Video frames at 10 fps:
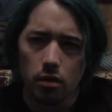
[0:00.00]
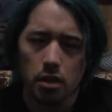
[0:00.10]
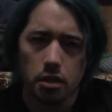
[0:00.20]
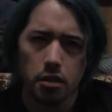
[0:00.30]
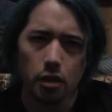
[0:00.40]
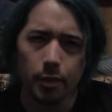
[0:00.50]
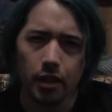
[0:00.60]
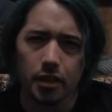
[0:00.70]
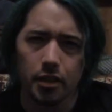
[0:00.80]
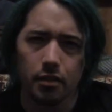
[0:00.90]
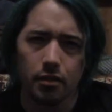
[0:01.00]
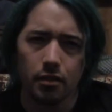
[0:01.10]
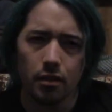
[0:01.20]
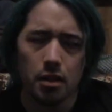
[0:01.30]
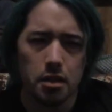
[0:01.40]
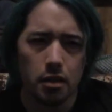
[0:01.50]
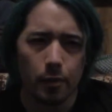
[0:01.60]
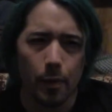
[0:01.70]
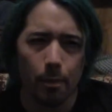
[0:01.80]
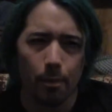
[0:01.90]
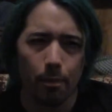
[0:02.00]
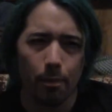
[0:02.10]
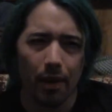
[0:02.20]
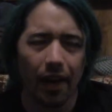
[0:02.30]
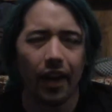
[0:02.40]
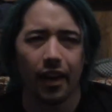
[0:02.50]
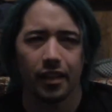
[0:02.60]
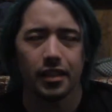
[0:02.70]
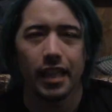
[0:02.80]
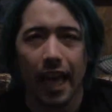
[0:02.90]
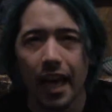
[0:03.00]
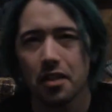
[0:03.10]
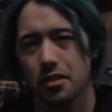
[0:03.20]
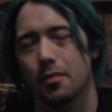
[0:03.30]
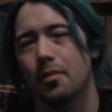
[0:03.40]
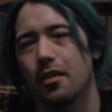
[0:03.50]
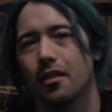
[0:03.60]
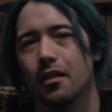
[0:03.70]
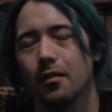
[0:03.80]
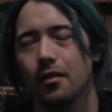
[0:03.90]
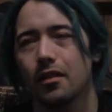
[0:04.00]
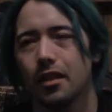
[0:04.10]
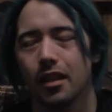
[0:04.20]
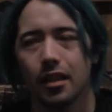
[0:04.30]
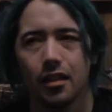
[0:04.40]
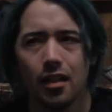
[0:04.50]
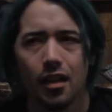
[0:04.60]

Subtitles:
this is gonna be packed. It has to be. I mean, like, and